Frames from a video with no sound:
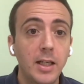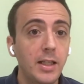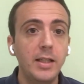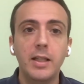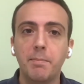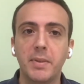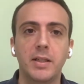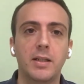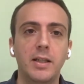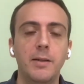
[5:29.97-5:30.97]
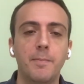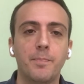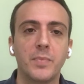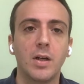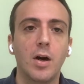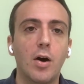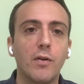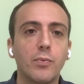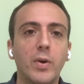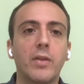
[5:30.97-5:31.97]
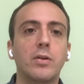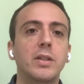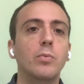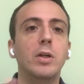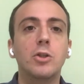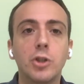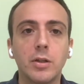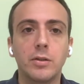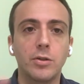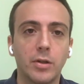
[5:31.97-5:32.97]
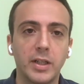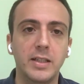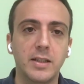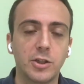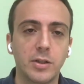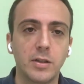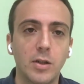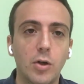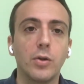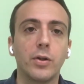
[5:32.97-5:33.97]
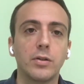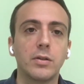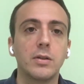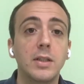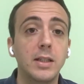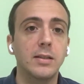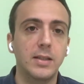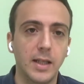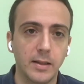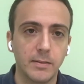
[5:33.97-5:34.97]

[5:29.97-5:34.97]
independently of whether they will join your organization or not in the end.